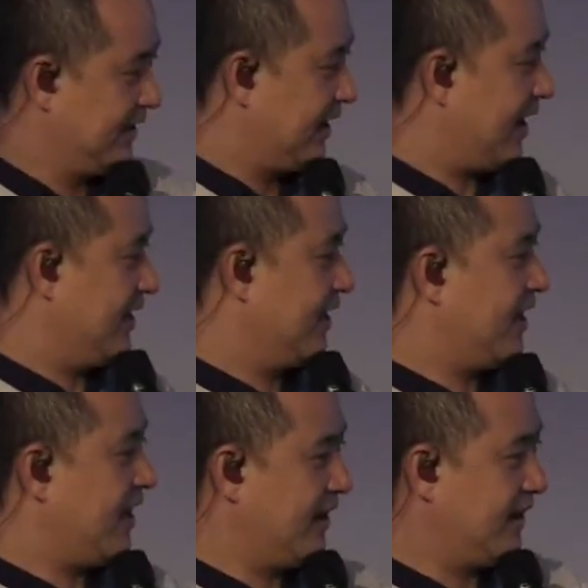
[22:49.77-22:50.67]
And
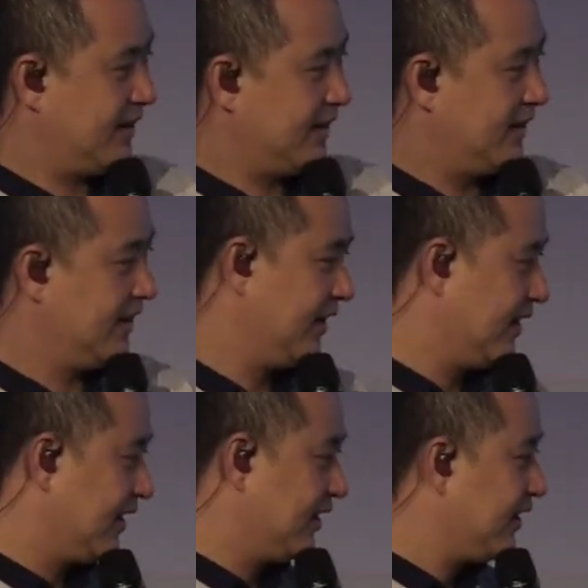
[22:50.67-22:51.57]
then
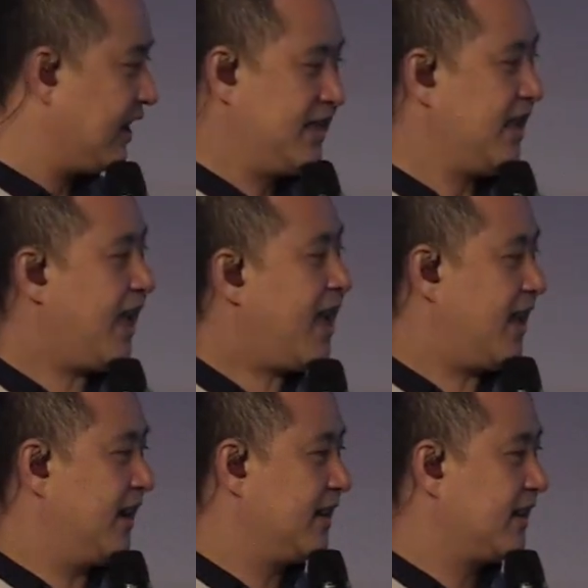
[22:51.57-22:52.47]
at the end,